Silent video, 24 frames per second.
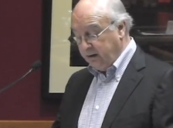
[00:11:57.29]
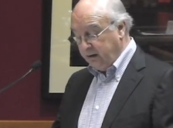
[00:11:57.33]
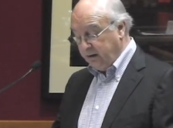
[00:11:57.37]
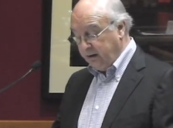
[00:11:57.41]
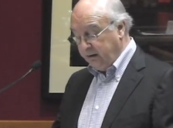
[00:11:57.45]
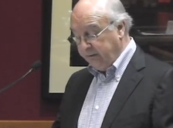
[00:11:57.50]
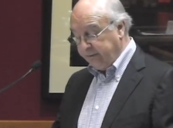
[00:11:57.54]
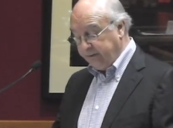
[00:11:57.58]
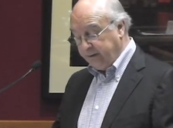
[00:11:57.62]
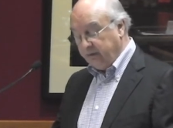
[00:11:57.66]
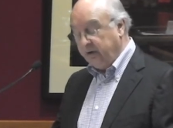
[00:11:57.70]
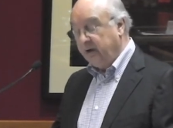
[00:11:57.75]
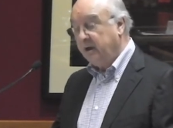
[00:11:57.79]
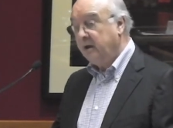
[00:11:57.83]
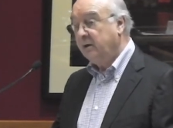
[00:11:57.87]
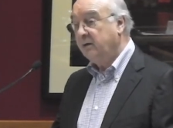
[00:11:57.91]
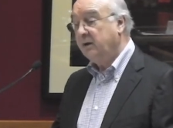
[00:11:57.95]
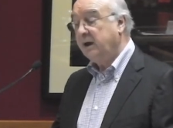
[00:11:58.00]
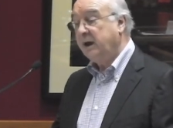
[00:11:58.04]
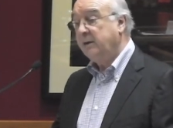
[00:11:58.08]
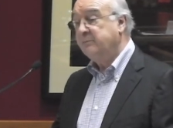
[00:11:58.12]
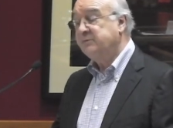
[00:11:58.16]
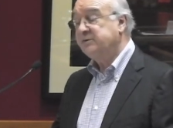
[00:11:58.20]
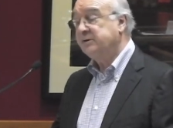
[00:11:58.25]
if there are
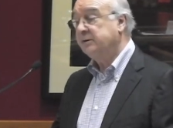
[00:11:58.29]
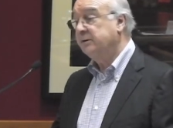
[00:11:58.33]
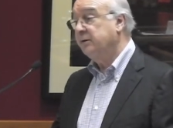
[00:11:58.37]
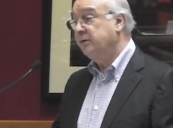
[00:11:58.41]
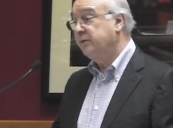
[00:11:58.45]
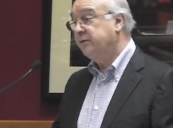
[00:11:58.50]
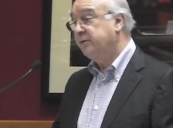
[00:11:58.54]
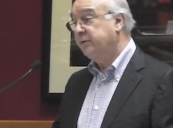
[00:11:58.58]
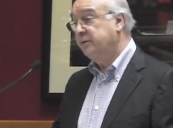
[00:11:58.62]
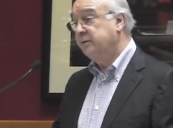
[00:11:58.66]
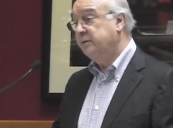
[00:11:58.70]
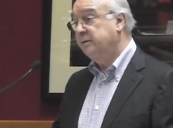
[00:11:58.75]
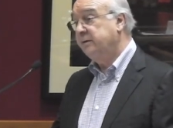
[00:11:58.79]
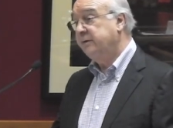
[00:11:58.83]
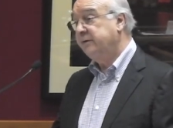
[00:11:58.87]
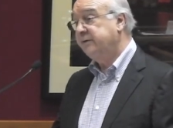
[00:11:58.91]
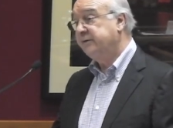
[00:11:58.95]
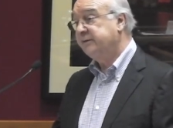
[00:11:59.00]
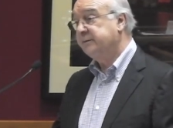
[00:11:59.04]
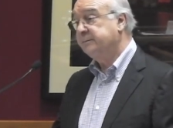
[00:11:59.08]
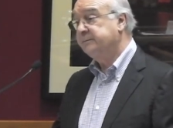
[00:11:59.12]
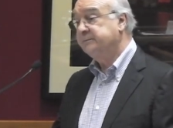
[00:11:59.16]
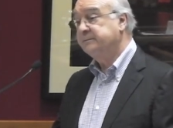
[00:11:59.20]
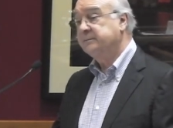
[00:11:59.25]
no absolute
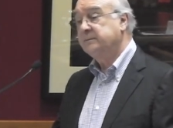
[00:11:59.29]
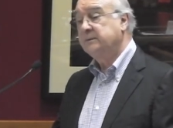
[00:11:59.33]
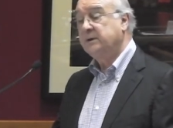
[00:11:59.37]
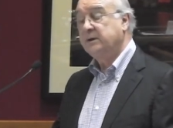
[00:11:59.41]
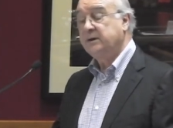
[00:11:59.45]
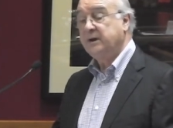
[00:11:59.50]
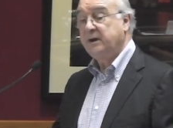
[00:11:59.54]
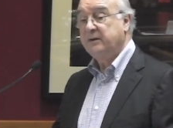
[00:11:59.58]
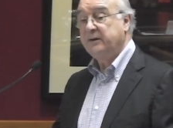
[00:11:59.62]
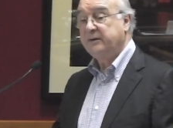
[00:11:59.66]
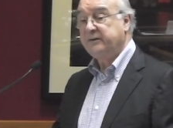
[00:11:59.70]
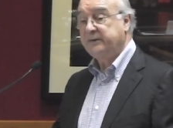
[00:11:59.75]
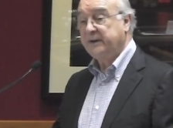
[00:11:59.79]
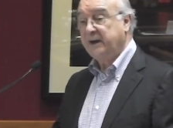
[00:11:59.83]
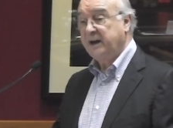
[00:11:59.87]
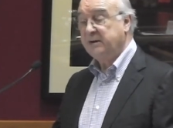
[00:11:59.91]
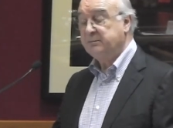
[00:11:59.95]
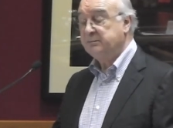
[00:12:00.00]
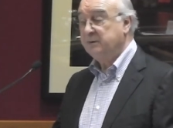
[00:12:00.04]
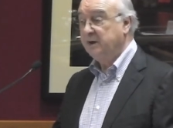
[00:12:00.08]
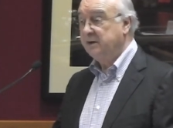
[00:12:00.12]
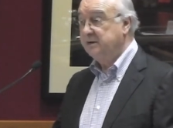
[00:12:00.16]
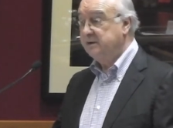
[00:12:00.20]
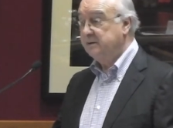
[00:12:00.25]
truths, then the
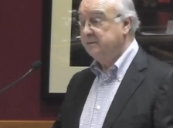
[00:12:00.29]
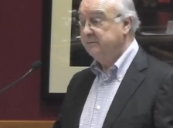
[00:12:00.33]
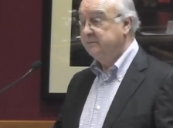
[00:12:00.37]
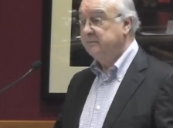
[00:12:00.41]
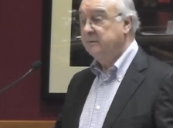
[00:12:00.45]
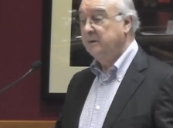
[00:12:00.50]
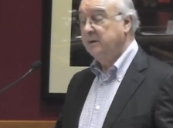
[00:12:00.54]
statement,